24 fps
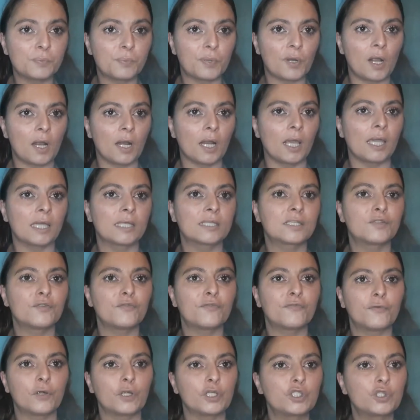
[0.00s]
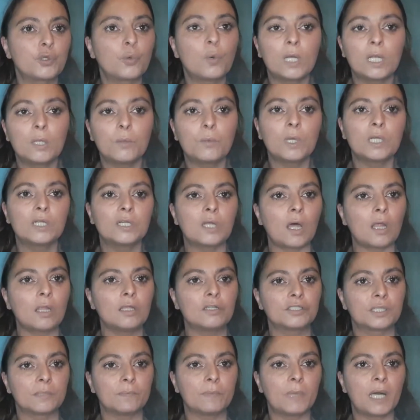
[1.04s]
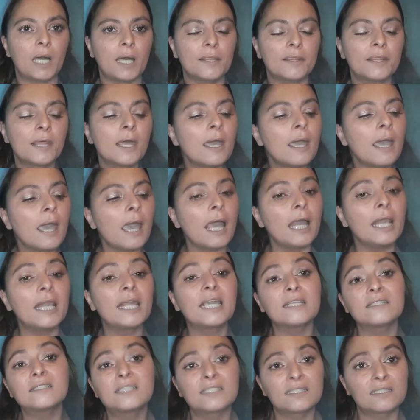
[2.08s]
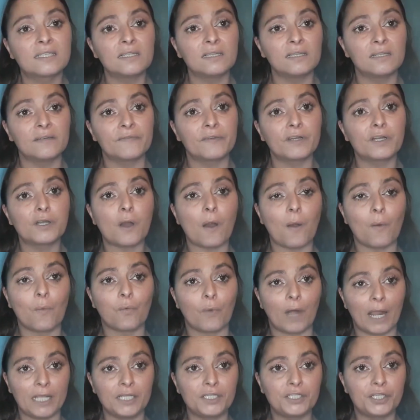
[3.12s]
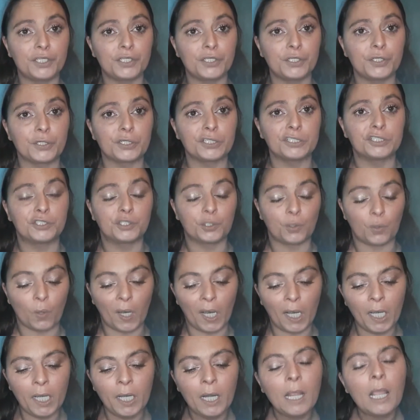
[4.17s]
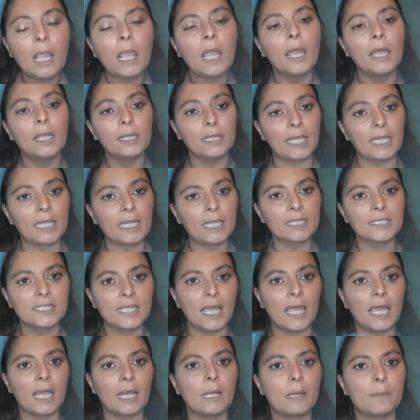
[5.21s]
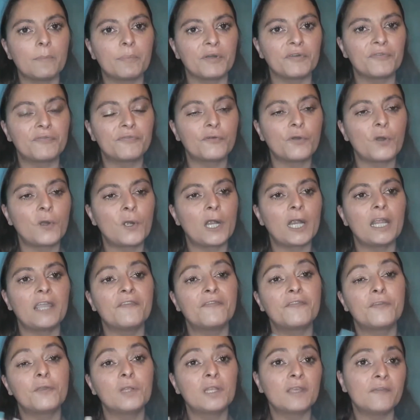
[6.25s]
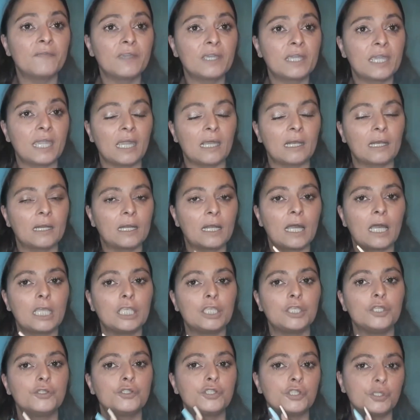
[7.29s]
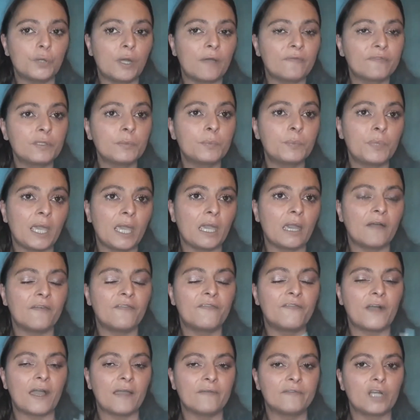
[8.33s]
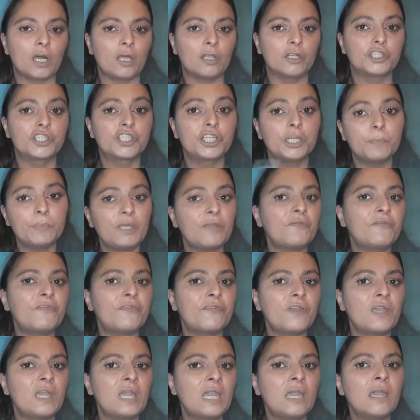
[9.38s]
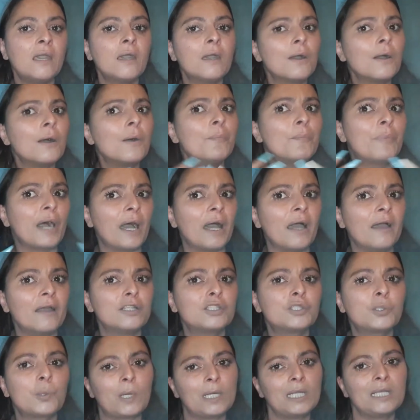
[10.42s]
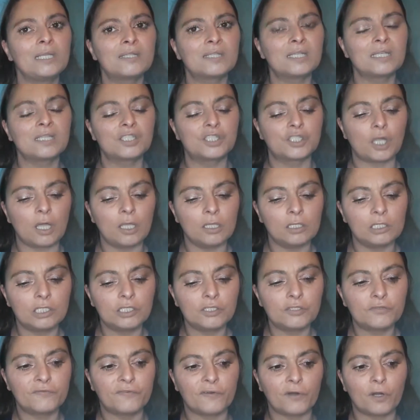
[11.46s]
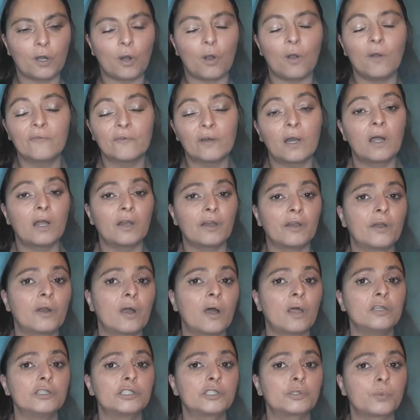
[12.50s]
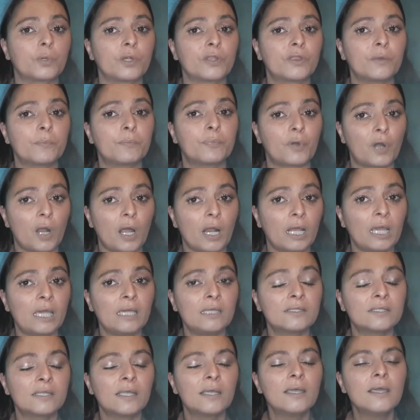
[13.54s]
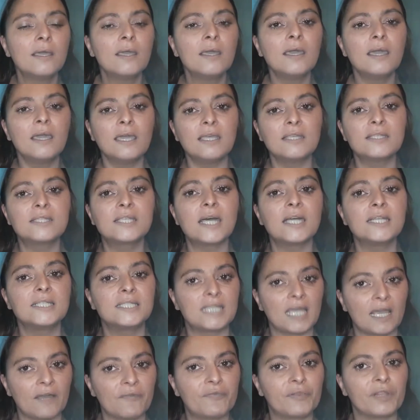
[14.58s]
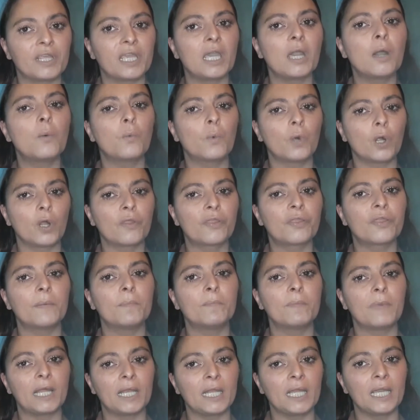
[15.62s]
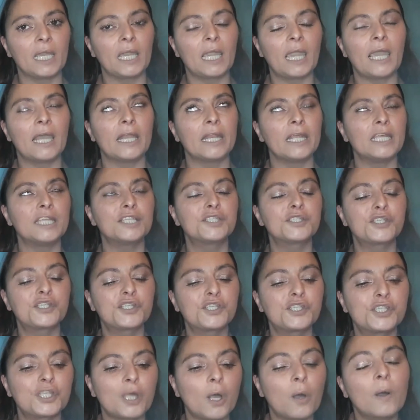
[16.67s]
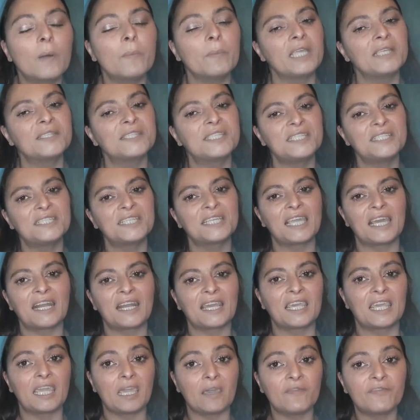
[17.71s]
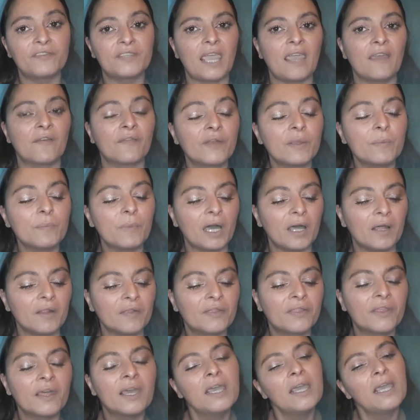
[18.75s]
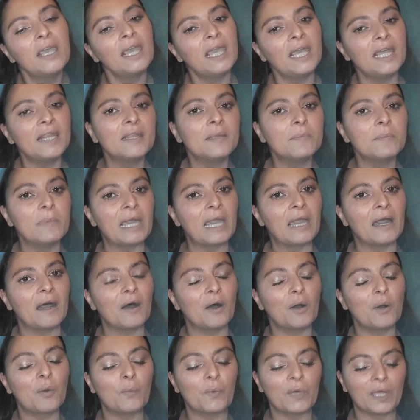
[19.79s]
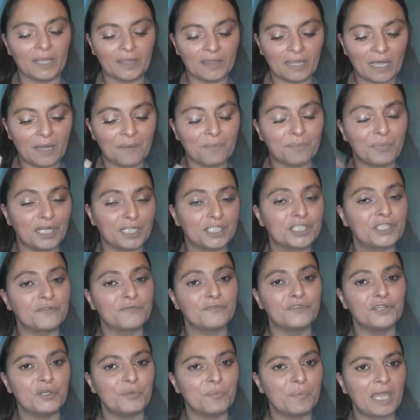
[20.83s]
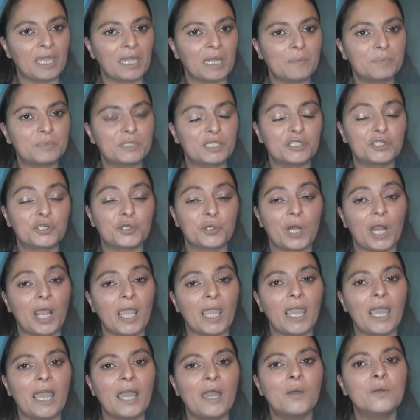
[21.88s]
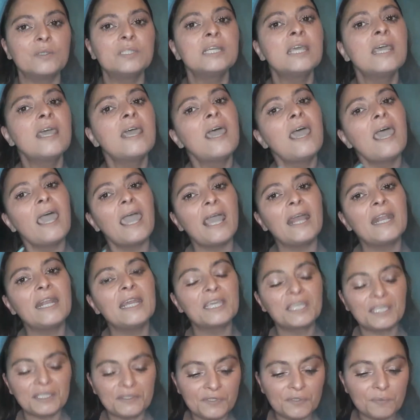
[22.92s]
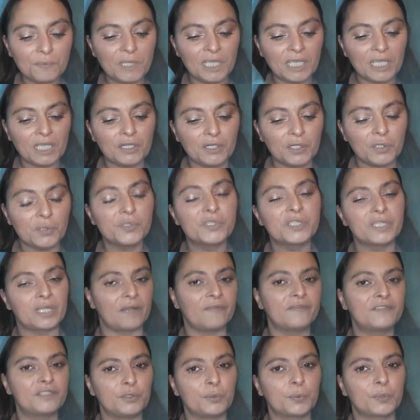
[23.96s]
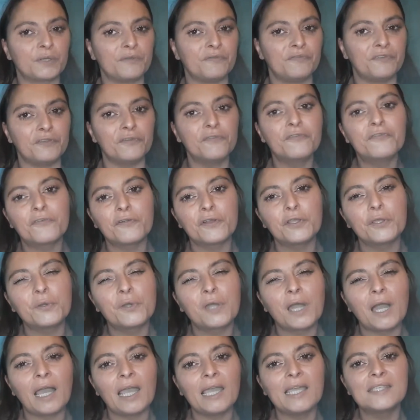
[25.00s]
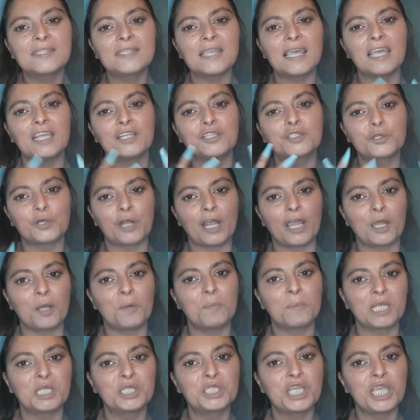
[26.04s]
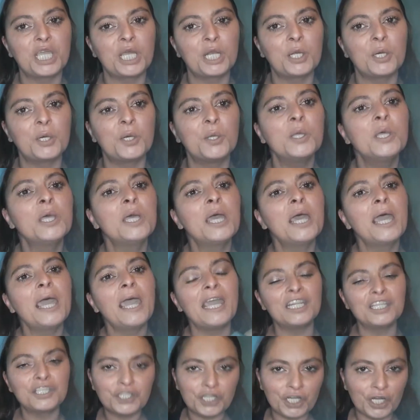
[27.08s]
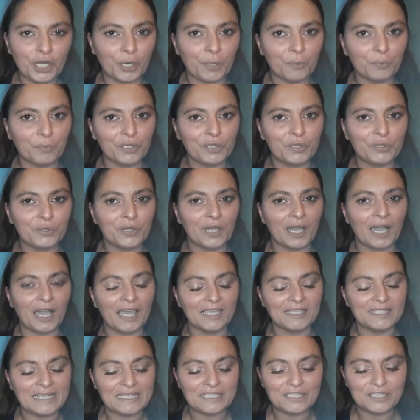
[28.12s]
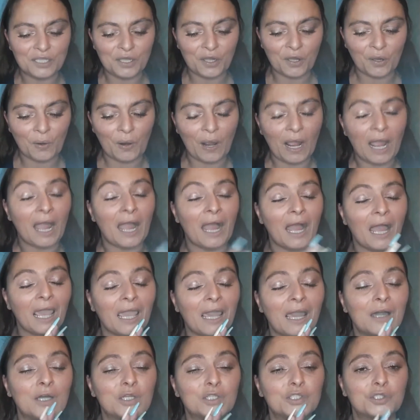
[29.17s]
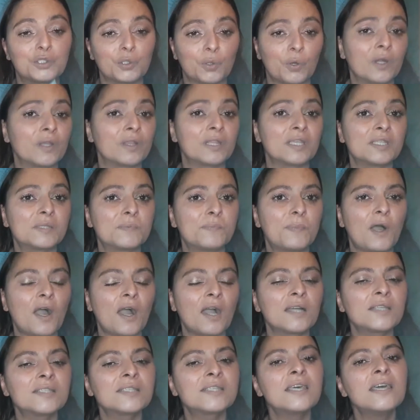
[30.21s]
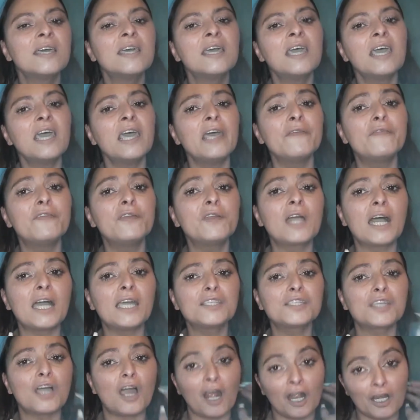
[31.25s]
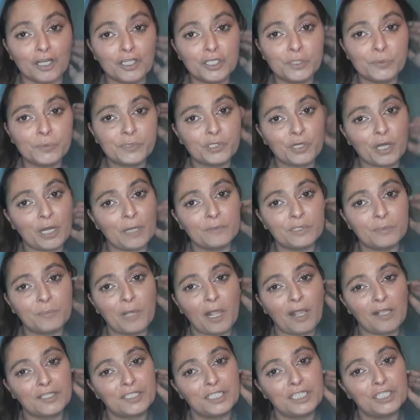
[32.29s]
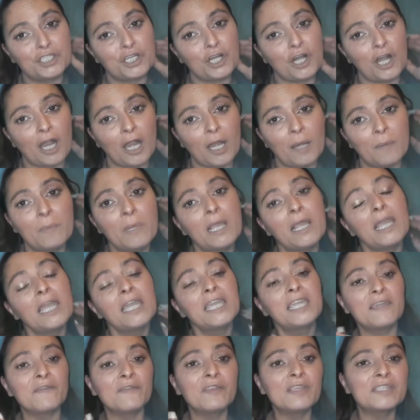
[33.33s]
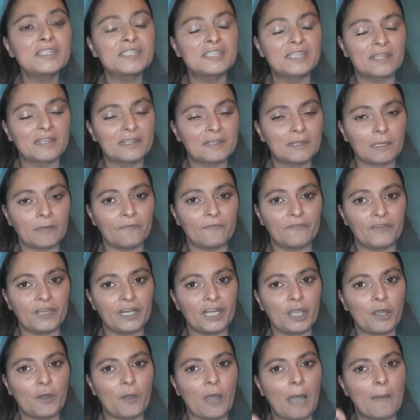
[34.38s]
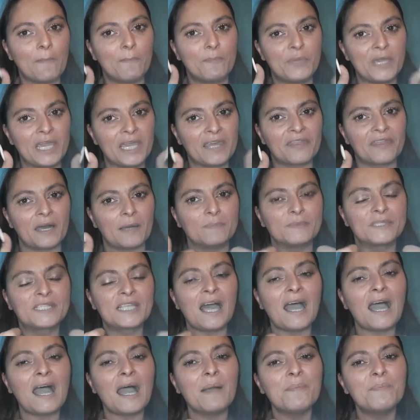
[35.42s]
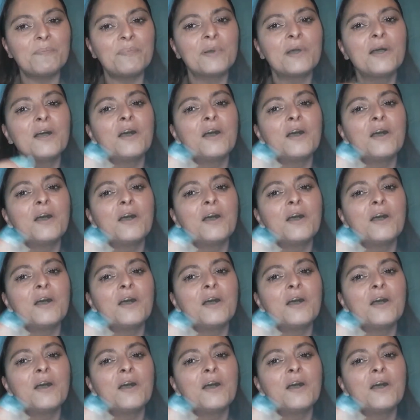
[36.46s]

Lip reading: products for $21 a month, and it gets delivered right to your door. Like I said before, if you live in Canada, you do have to pay a $5 shipping fee, but $26 for over $100 worth of products is definitely worth the money, and it's so amazing to get a gift every month in the mail with a bunch of new makeup to try out, and it gives me new stuff to review for you guys and try on my channel and share them with you guys. So I adore this box. If you guys are subscribed to Boxycharm, give this video a big thumbs up.